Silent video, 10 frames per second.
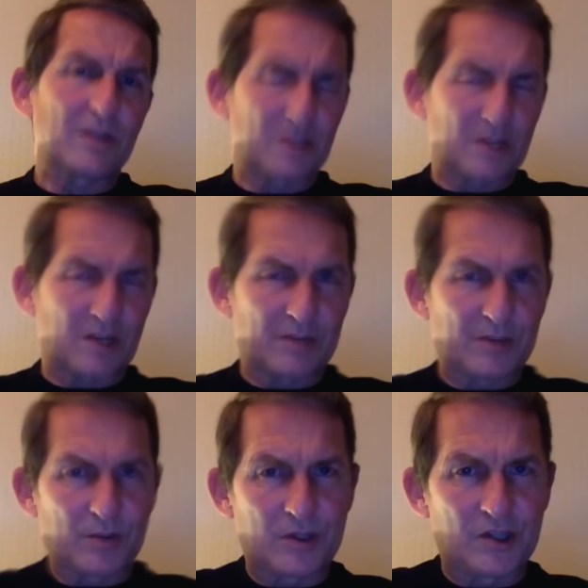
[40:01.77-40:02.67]
time
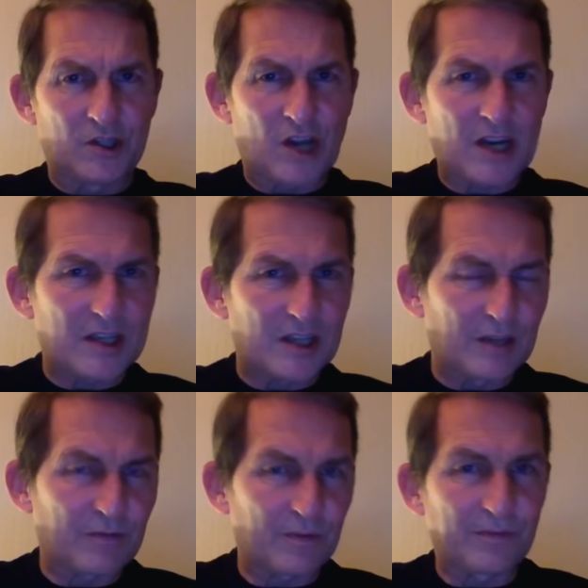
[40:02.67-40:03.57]
she was
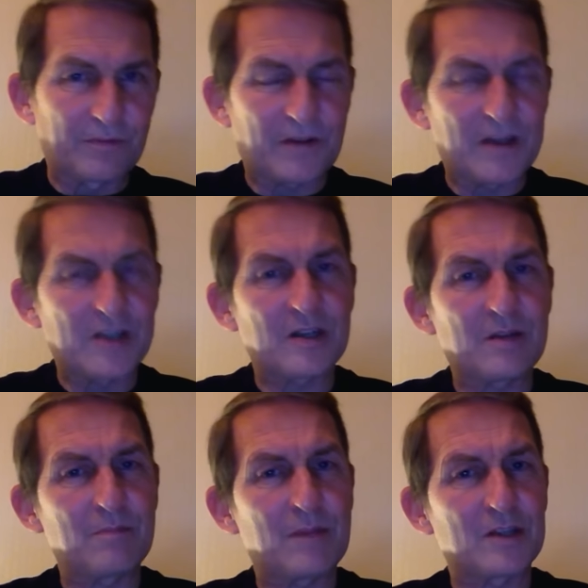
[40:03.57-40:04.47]
ejected from
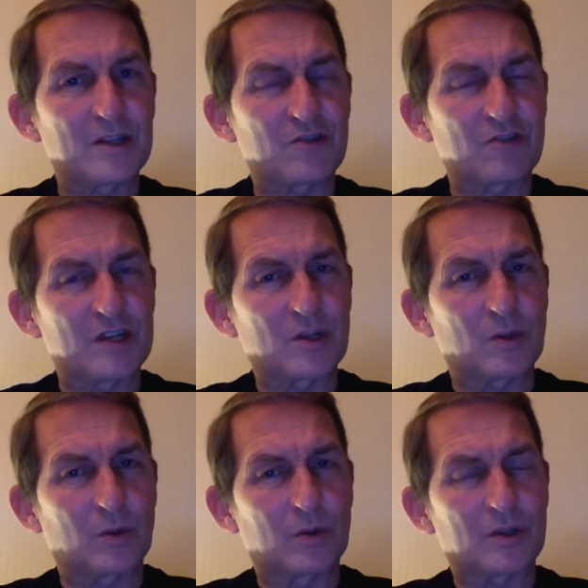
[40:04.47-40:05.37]
Fenton Magistrates
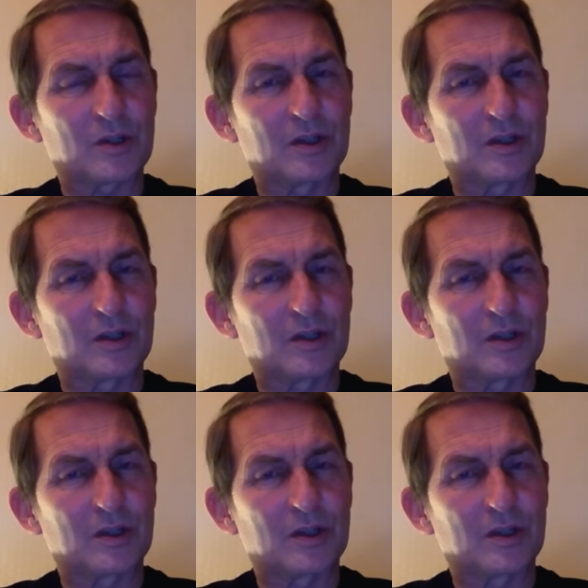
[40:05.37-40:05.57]
Court